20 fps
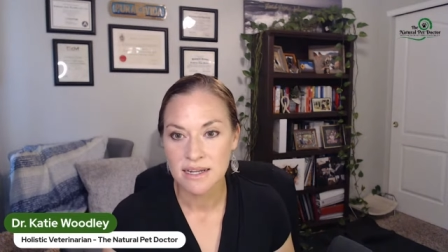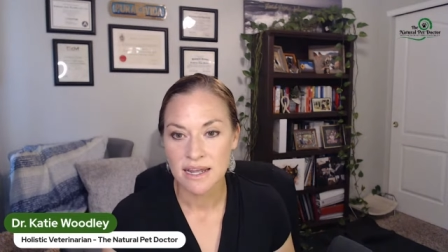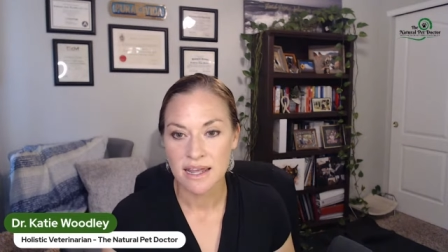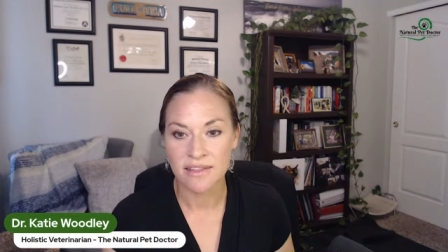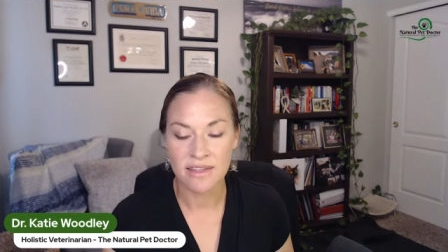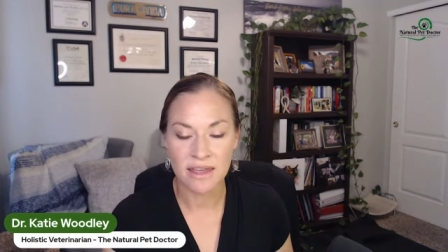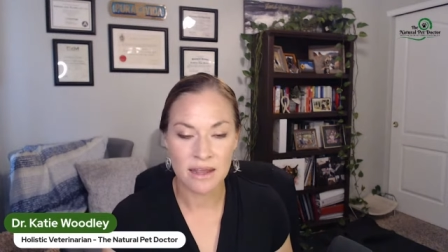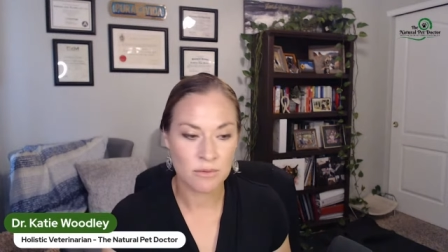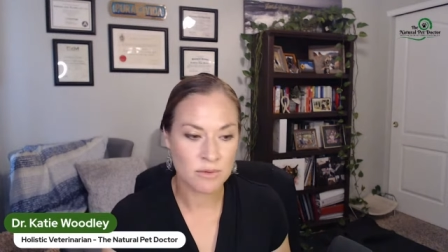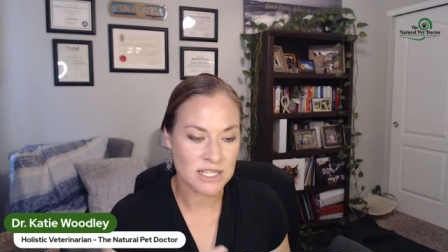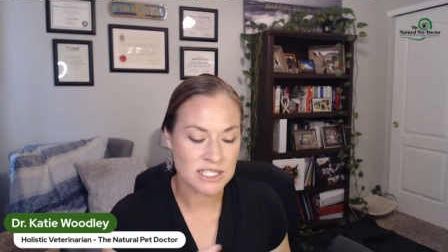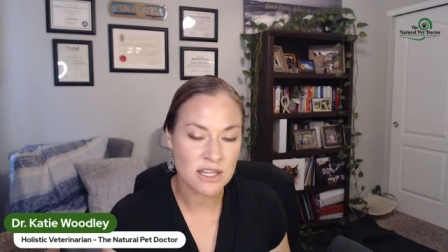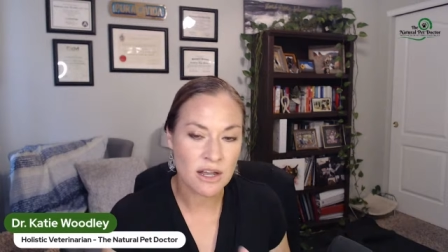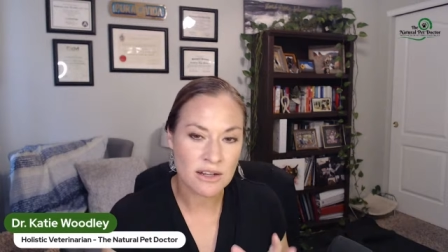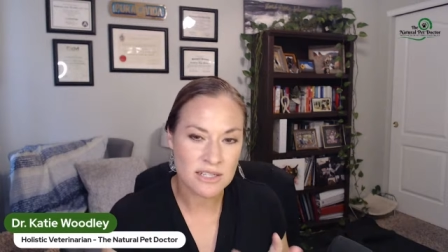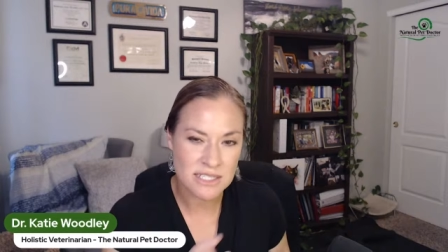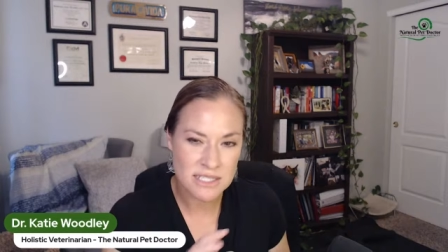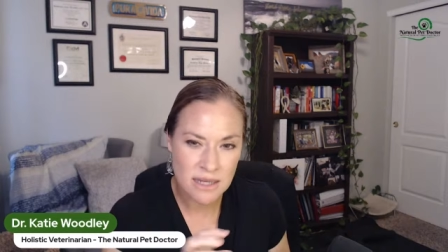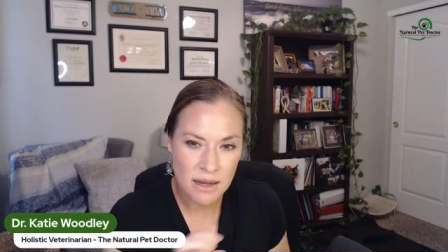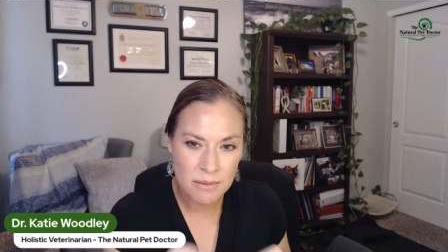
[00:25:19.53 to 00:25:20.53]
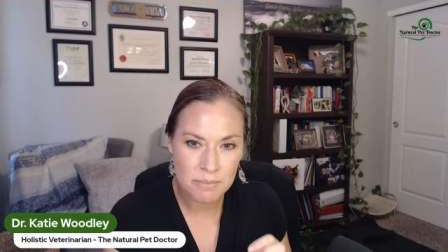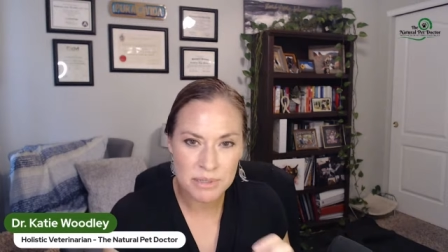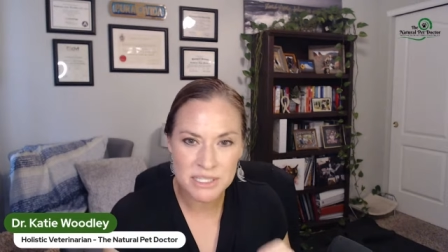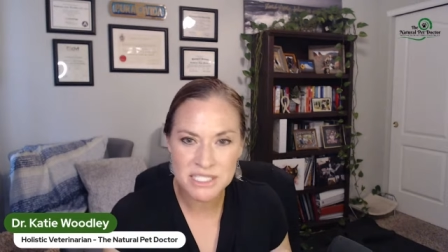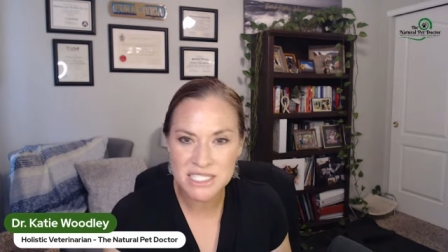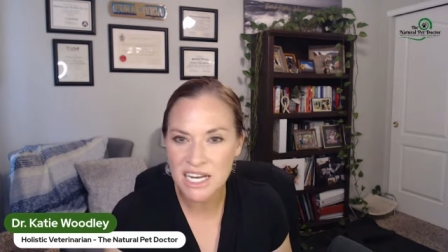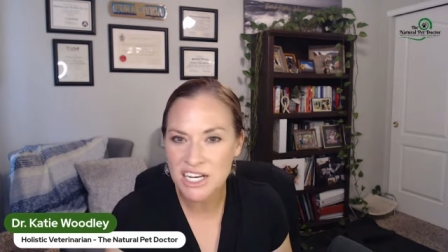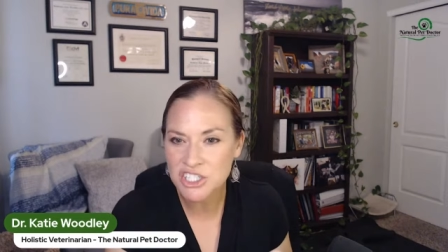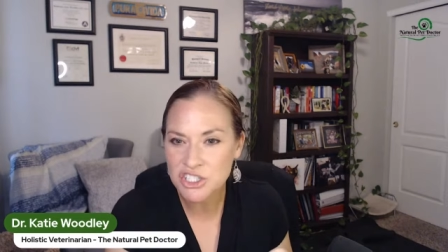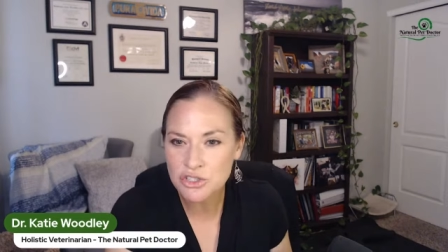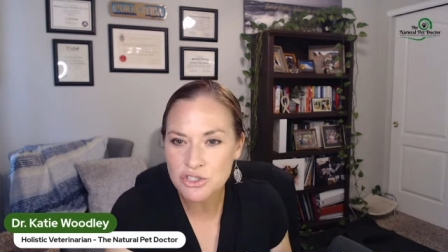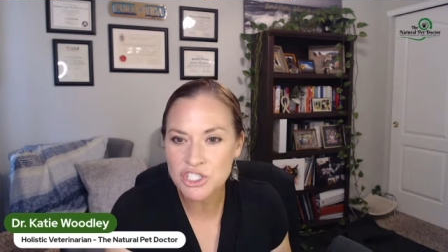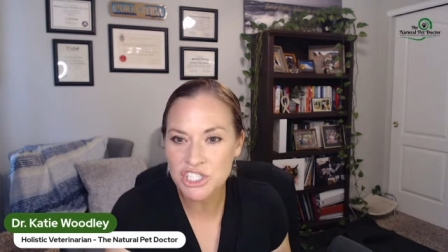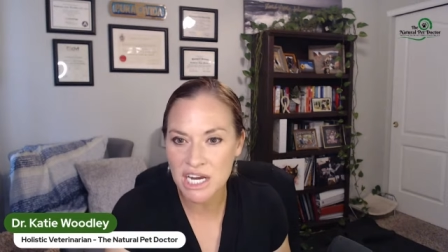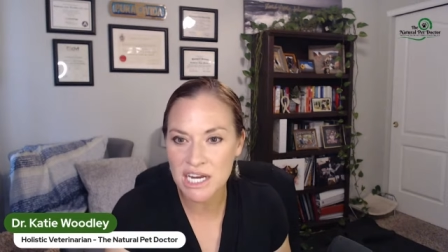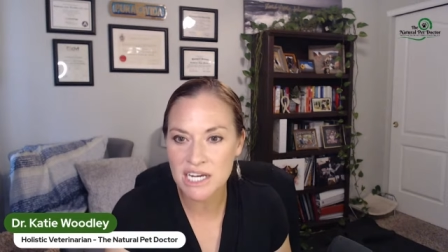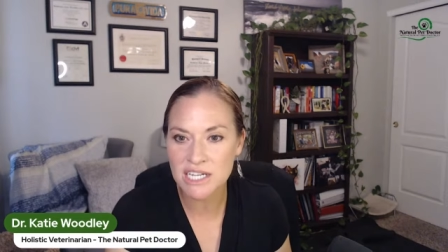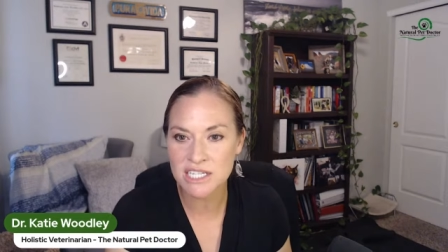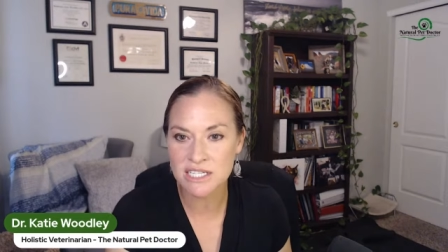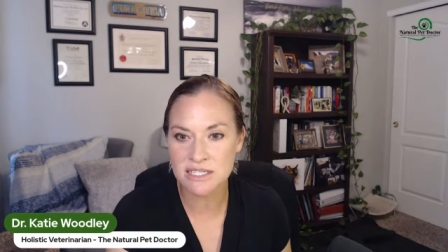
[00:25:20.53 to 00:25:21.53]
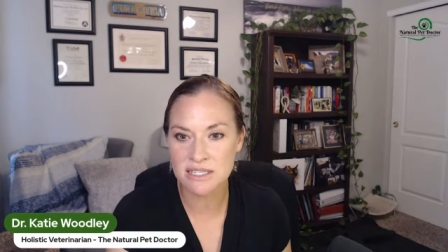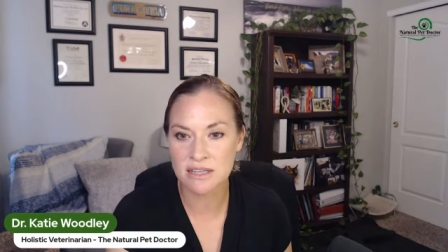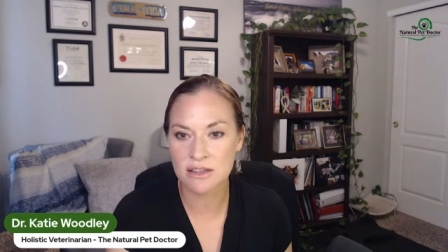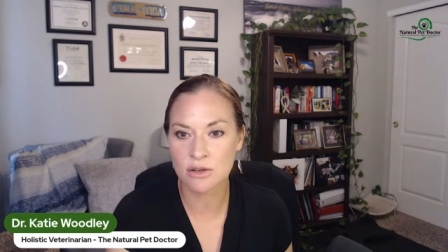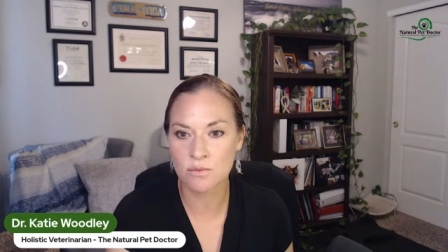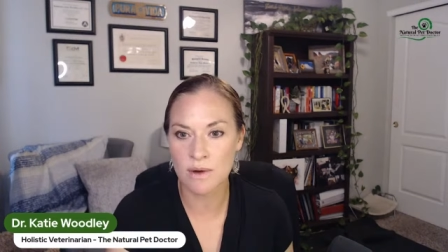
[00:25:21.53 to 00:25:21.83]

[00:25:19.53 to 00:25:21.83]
And then we saw some potential changes in the